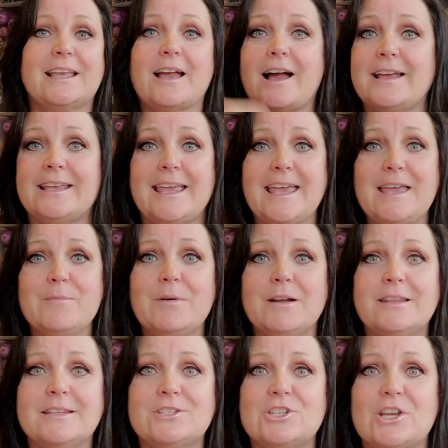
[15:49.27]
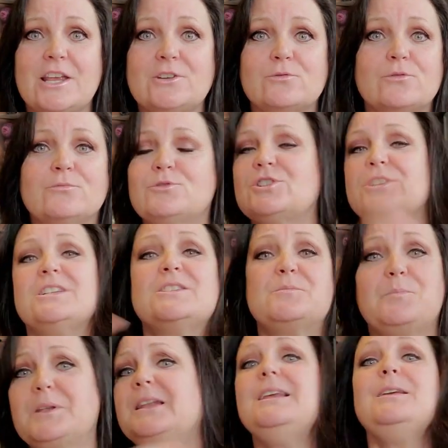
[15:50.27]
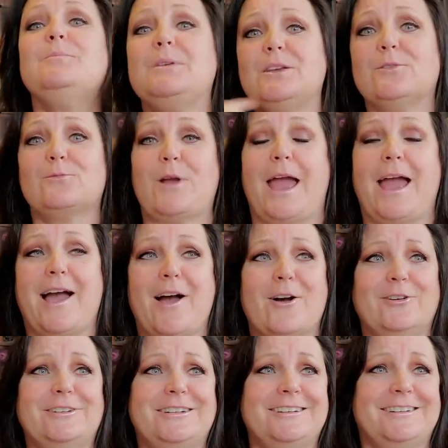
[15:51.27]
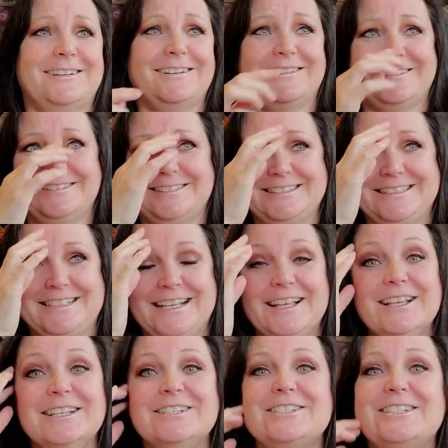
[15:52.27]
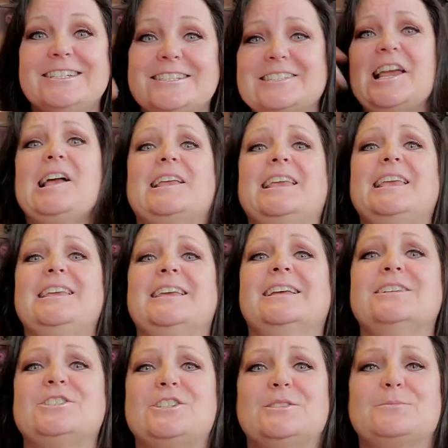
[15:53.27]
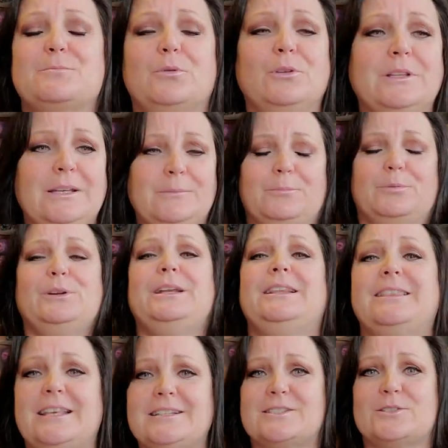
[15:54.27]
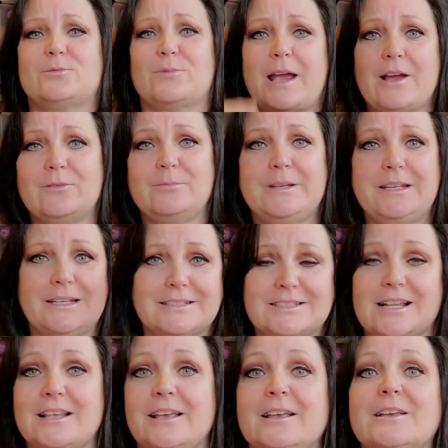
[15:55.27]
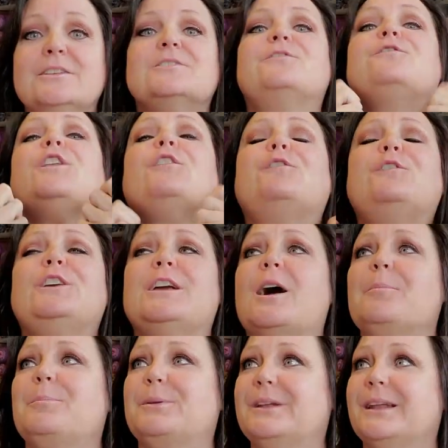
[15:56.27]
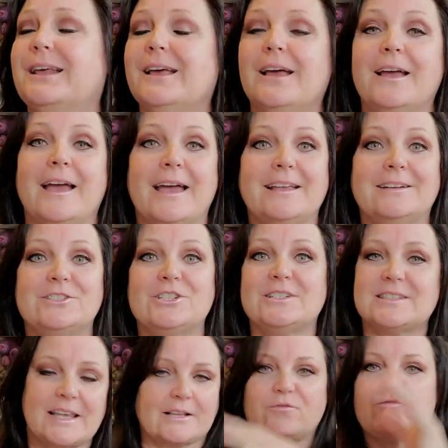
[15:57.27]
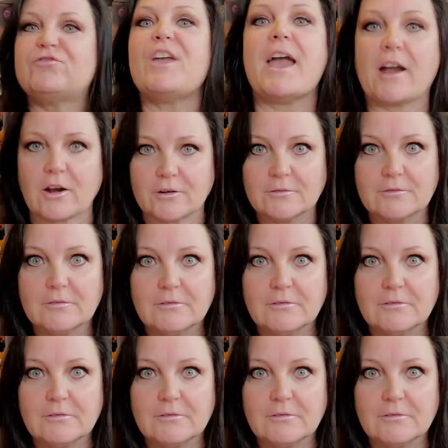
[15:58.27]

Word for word: I came out of the change room, she's spinning me around. She's tucking in, she's pulling, putting things around me and fluffing up, and and she's like, there.